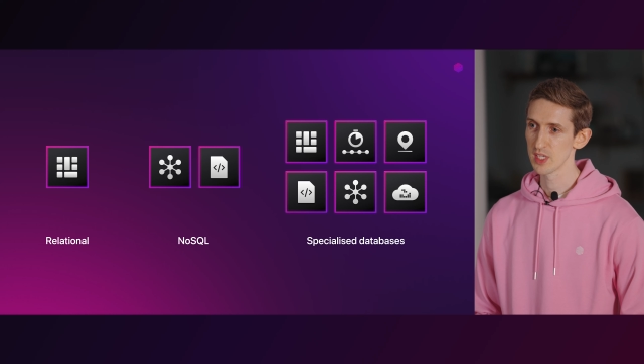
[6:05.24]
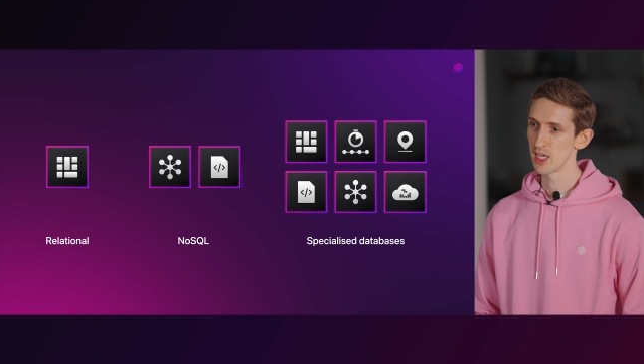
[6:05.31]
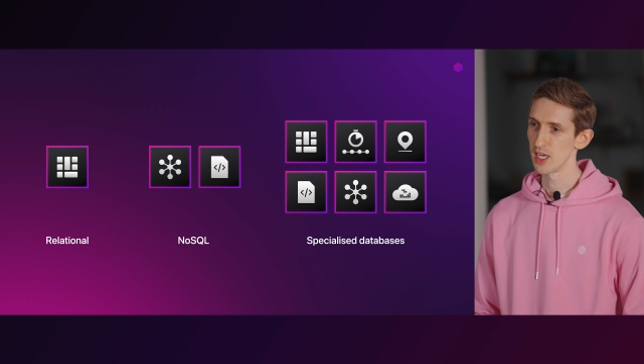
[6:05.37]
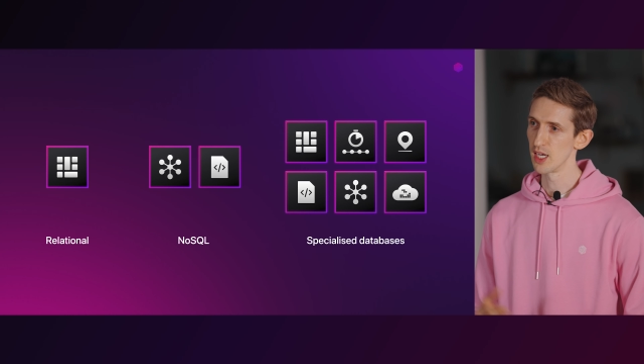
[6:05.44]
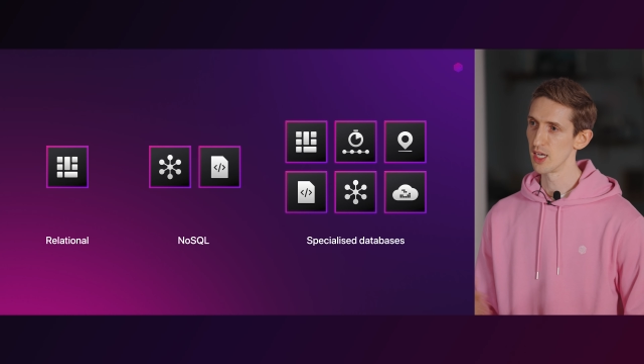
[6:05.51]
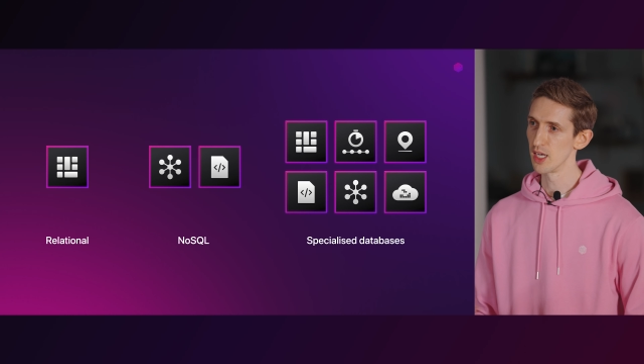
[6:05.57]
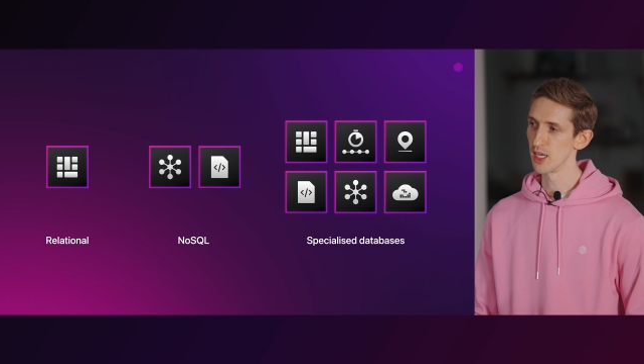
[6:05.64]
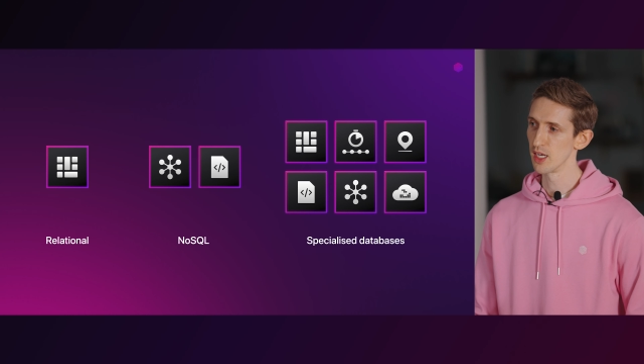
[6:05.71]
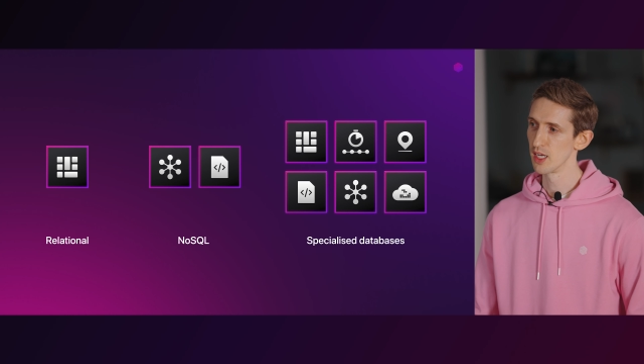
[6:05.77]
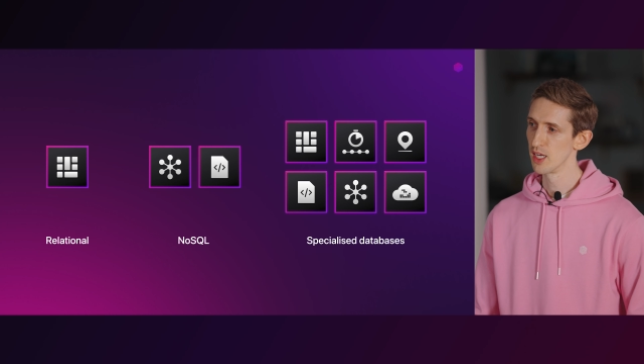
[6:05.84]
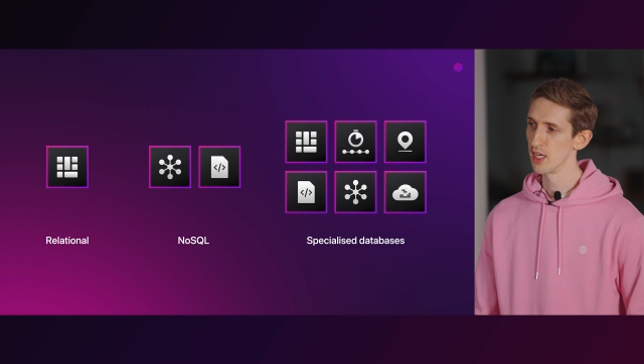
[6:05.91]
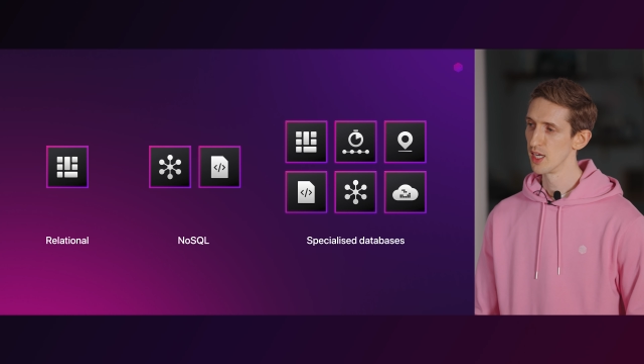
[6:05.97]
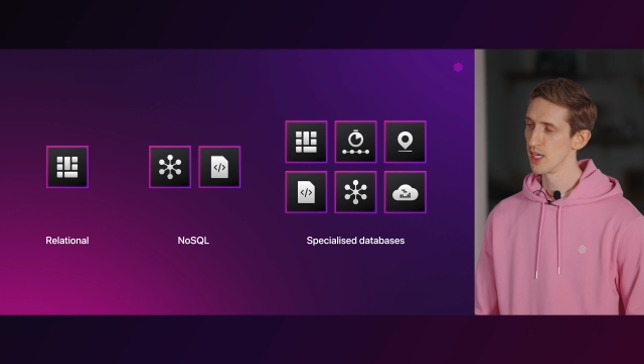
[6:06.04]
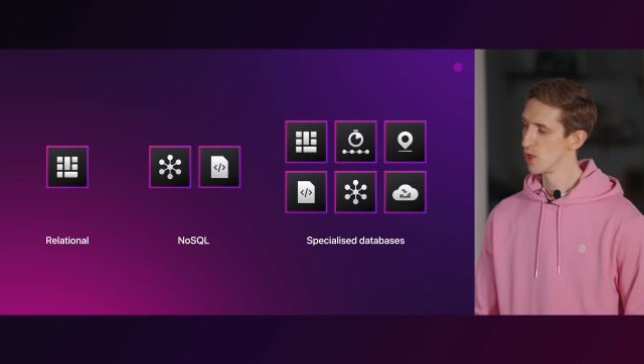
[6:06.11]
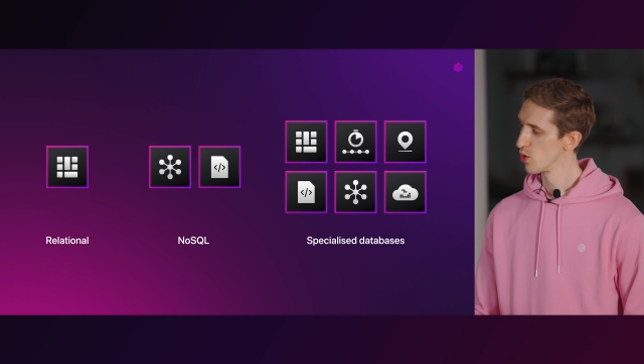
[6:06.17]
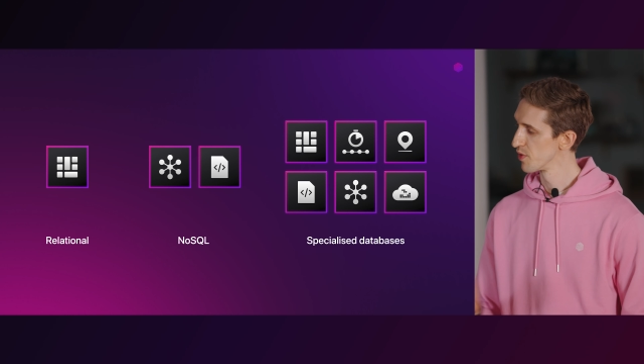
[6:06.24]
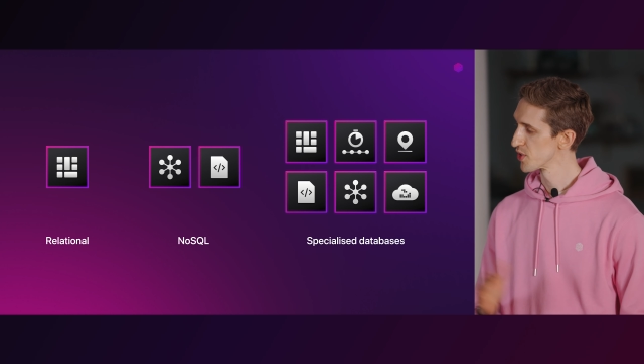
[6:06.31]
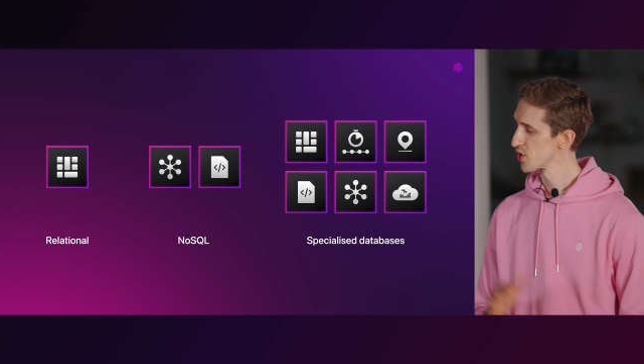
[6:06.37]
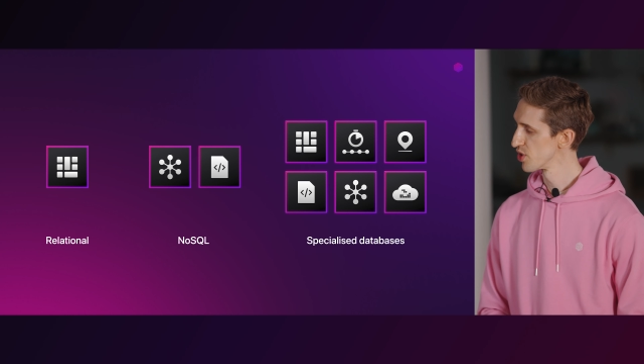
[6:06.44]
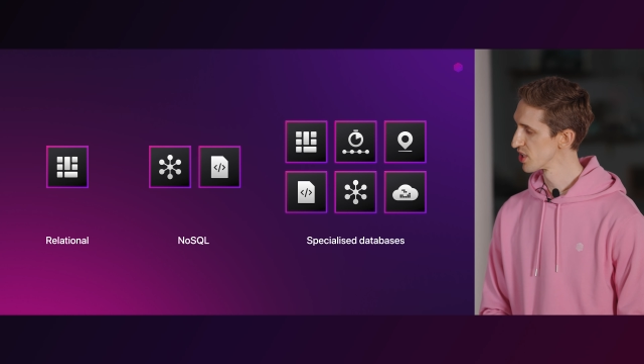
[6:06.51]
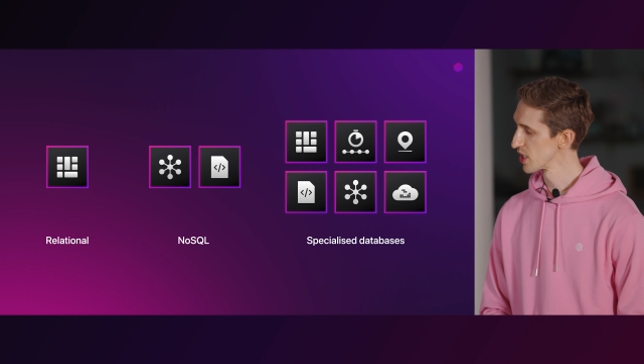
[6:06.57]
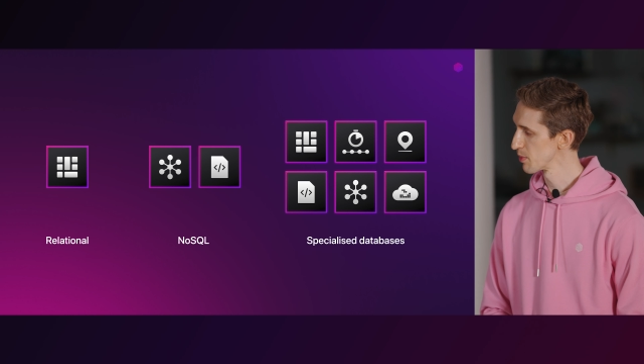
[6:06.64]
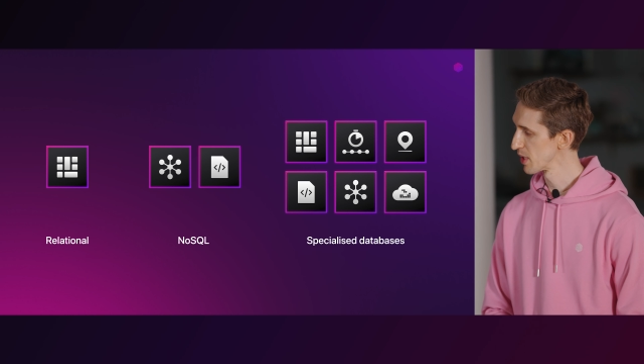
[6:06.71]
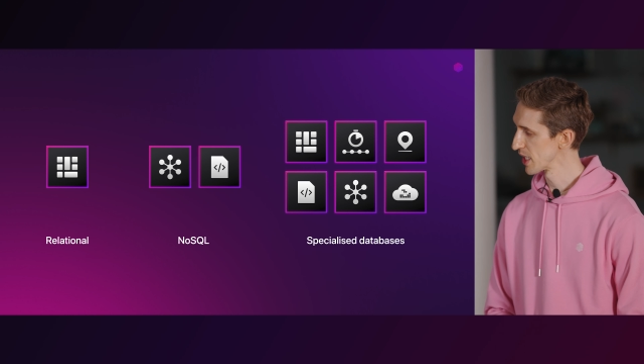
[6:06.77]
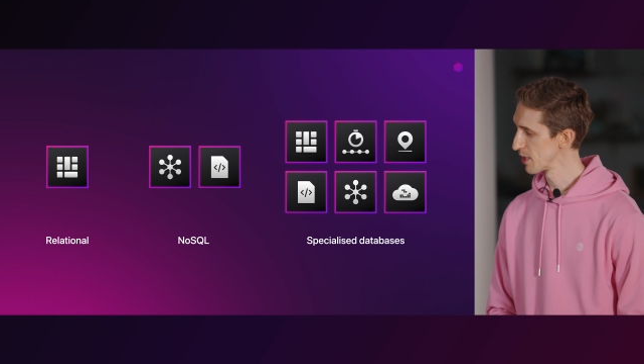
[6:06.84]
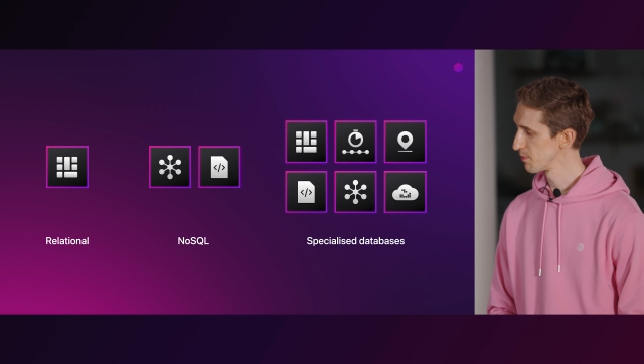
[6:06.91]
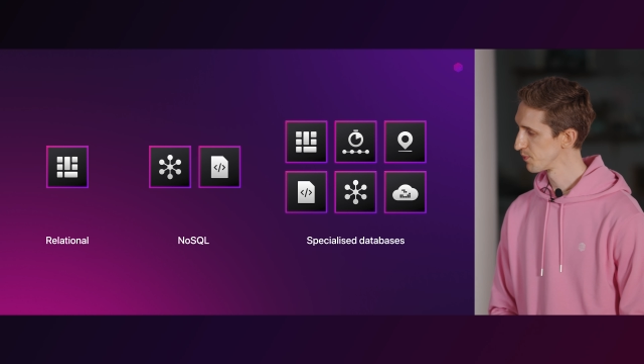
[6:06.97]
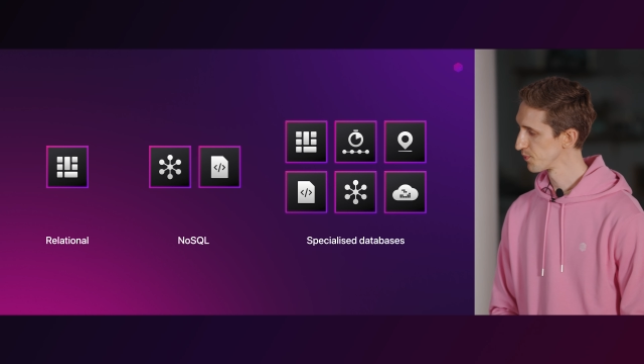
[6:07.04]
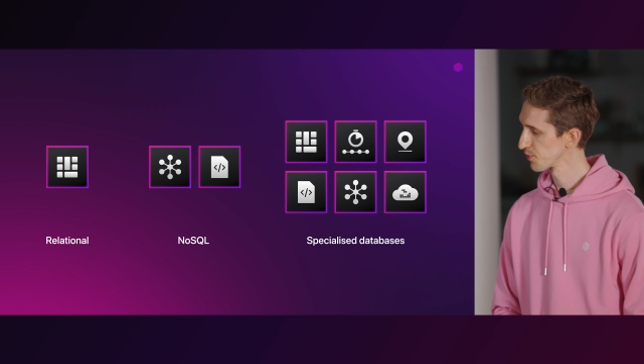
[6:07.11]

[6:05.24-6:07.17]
With SurrealDB,